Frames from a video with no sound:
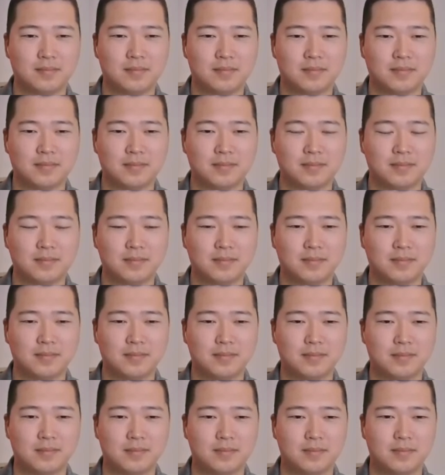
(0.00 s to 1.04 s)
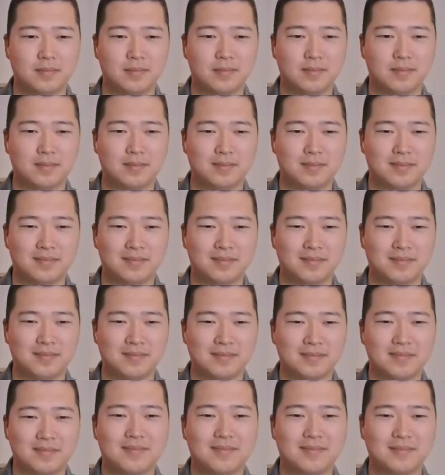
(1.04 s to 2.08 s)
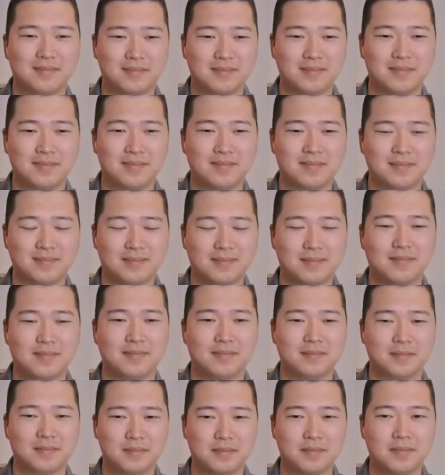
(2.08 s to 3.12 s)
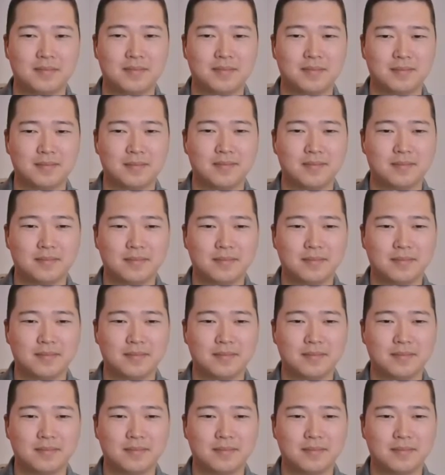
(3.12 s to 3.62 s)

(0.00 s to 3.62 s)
(silent)